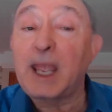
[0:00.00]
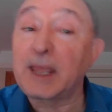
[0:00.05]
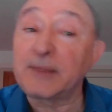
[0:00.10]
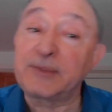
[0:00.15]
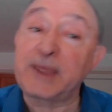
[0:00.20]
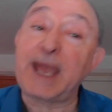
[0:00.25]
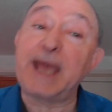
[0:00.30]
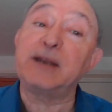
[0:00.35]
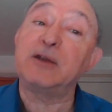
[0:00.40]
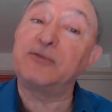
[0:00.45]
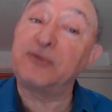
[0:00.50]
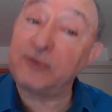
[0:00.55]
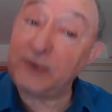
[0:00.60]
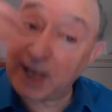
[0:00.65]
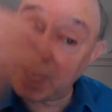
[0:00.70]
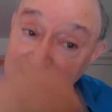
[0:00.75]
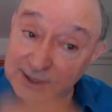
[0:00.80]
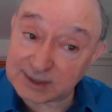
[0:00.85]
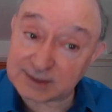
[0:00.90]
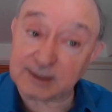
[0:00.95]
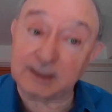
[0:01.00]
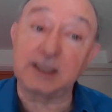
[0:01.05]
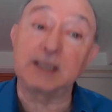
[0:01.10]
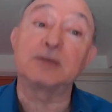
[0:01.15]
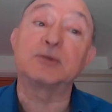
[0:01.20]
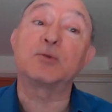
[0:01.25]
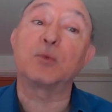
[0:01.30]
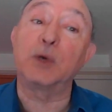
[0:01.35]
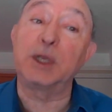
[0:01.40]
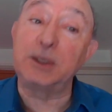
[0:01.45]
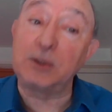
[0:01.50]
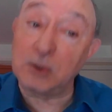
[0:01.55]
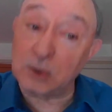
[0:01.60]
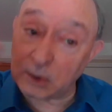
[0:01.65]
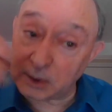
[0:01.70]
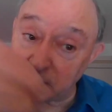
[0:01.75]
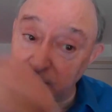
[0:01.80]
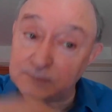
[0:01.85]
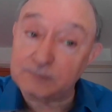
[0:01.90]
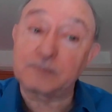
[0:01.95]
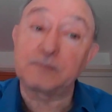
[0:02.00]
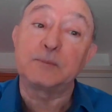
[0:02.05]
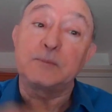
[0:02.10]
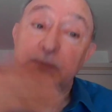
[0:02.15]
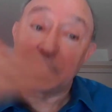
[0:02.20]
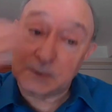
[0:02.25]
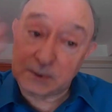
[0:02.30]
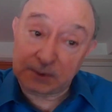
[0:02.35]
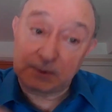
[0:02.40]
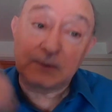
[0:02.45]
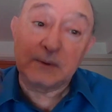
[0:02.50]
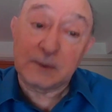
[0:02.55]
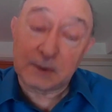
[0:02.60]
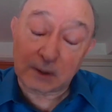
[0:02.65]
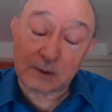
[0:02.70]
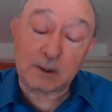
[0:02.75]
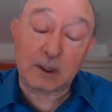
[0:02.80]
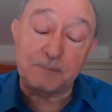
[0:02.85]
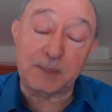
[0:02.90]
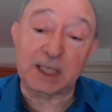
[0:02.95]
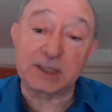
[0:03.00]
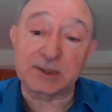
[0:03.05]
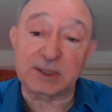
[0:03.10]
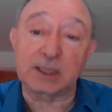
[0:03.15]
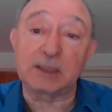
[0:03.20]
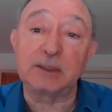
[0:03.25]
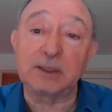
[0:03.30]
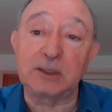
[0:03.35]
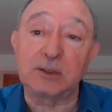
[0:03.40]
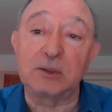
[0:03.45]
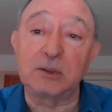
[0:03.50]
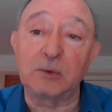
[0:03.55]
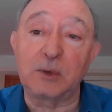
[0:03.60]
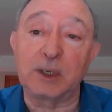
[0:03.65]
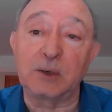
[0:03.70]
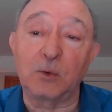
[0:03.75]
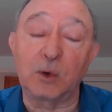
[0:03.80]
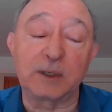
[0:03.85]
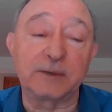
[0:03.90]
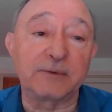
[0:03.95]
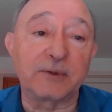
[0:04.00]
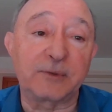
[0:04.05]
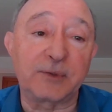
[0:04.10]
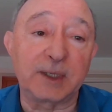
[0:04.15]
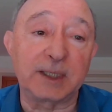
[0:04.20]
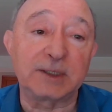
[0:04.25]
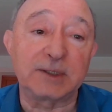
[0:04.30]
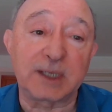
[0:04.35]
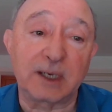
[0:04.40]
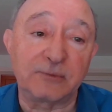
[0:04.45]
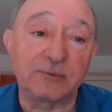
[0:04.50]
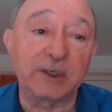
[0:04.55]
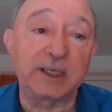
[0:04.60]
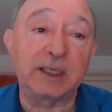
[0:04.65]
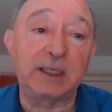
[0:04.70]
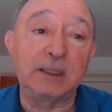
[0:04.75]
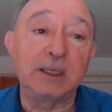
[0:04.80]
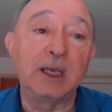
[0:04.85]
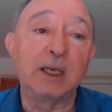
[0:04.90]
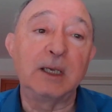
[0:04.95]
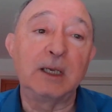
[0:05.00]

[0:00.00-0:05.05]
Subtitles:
And that affects things when you're basically doing one of the things every